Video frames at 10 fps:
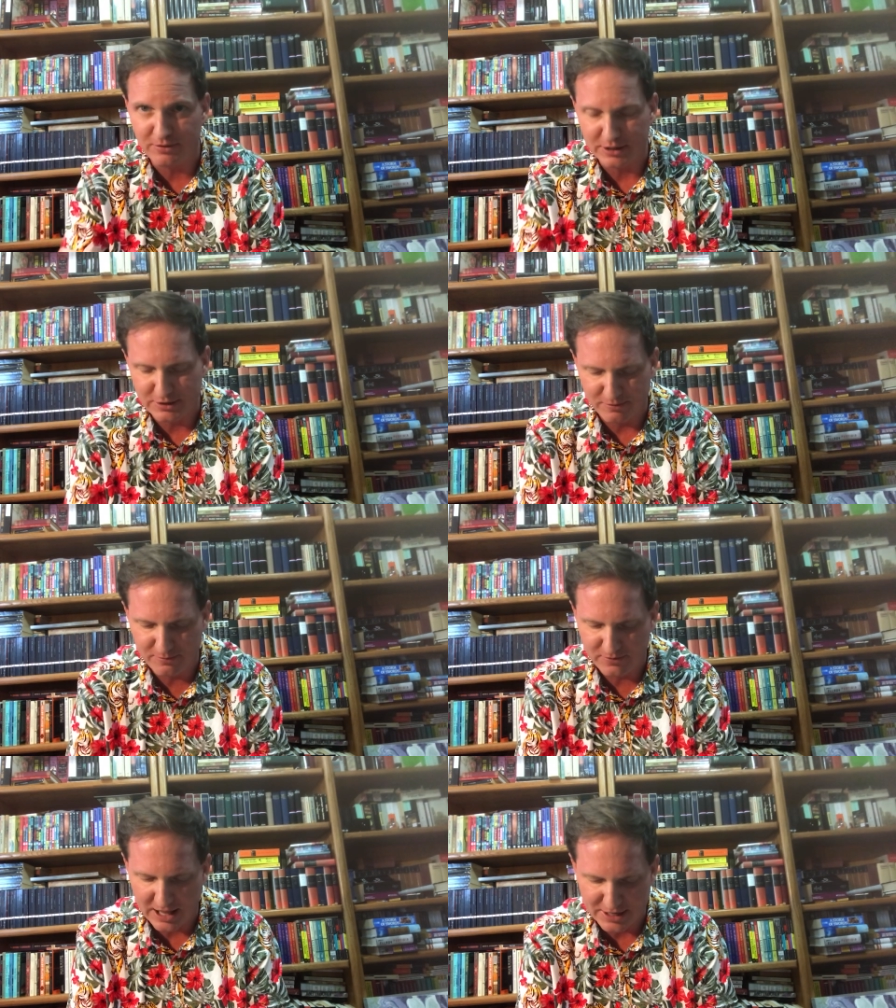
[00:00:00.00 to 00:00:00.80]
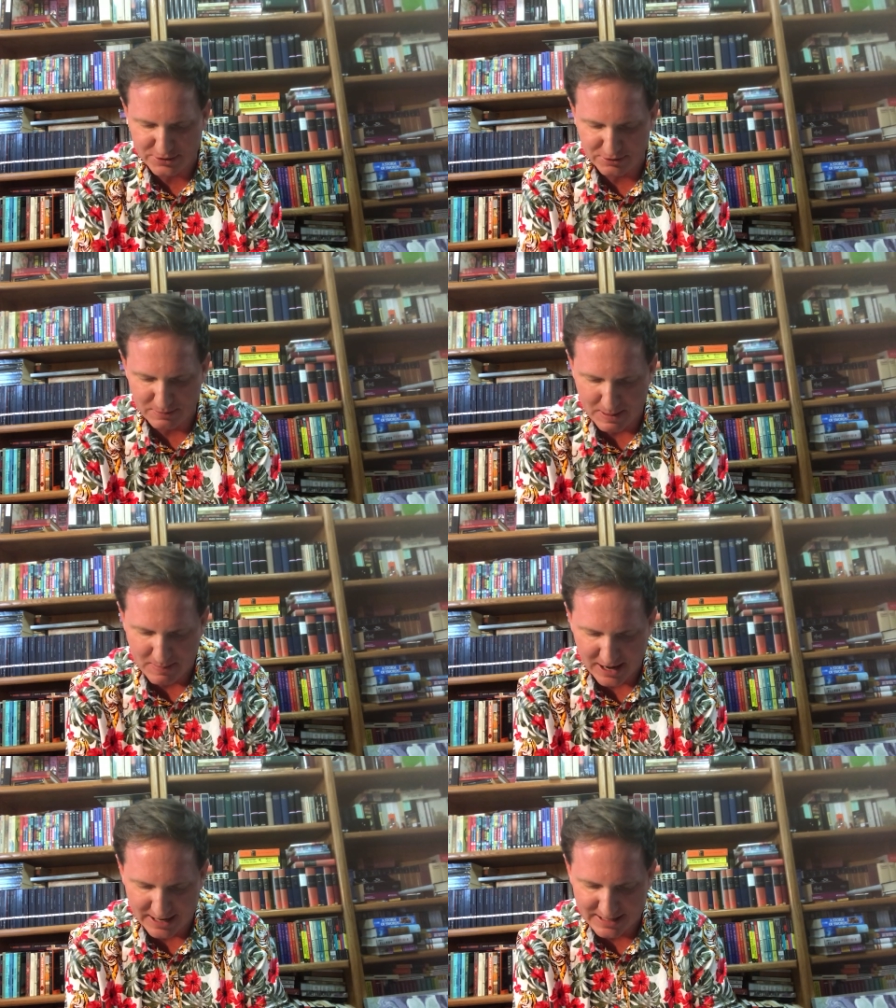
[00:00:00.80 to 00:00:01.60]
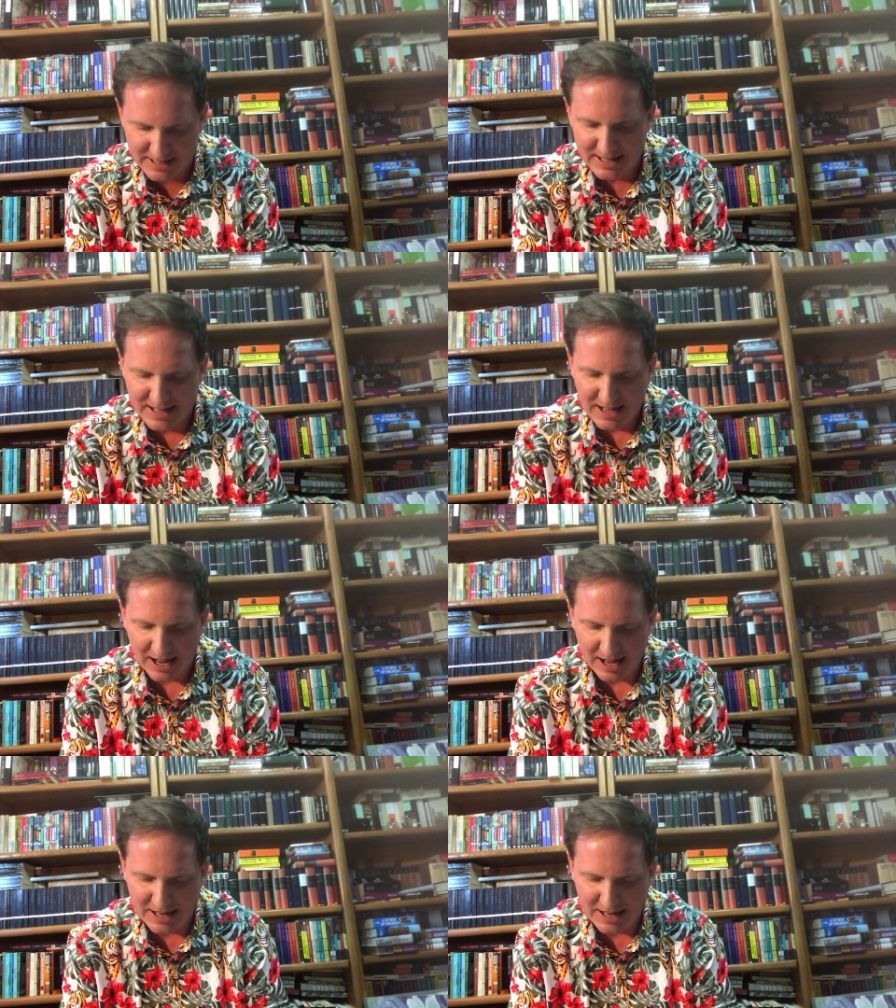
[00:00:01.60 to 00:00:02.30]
function flashed through my mind. Uh,